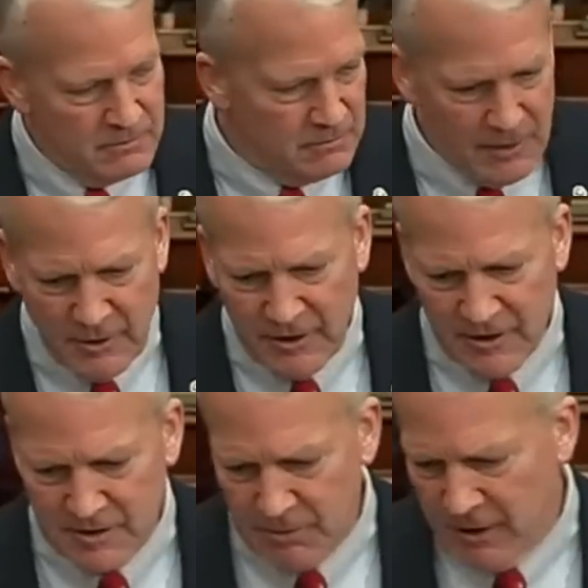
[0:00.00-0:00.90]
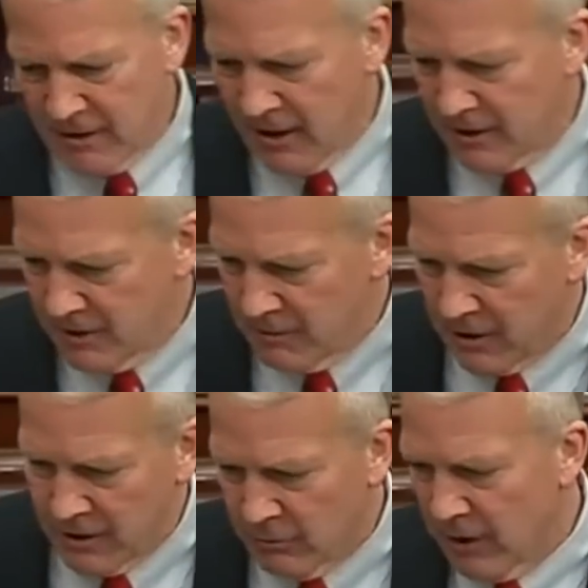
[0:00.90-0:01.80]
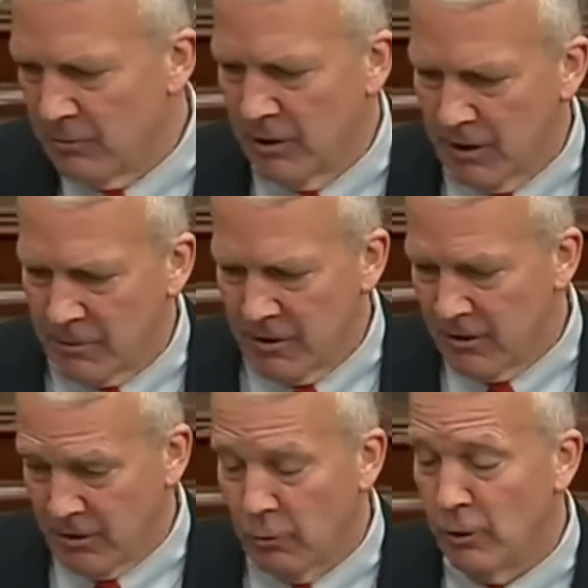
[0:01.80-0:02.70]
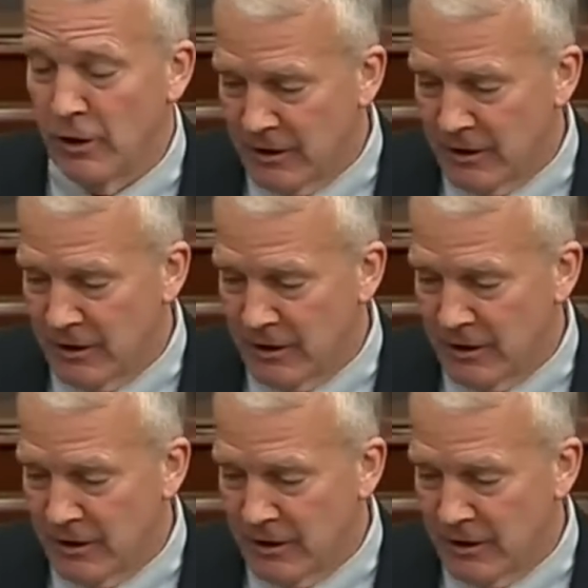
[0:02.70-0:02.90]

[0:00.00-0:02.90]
Maybe you can explain that in a minute when I bring up another, a real